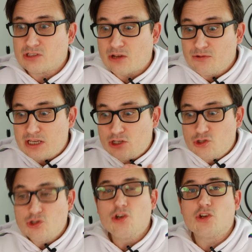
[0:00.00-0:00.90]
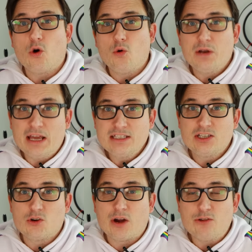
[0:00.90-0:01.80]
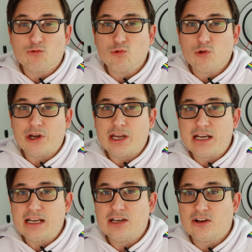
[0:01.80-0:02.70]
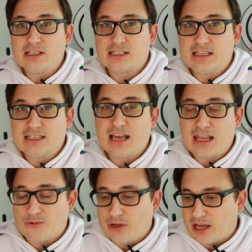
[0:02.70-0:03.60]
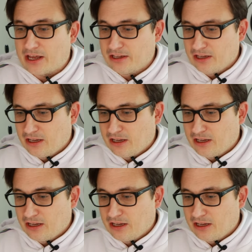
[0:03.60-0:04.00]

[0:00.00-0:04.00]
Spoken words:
so this should all integrate really nicely together with it.